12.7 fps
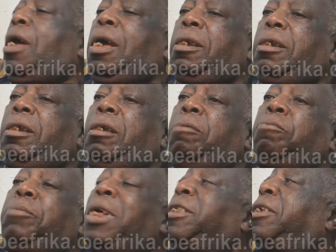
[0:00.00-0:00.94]
And
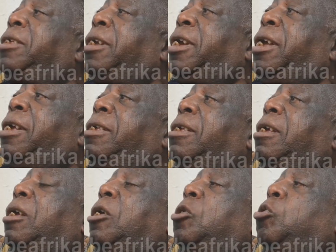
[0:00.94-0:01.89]
if that is the
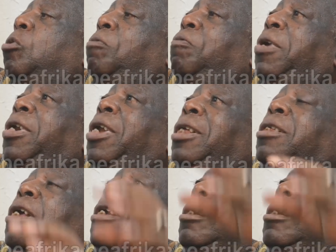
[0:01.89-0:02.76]
case, you will find that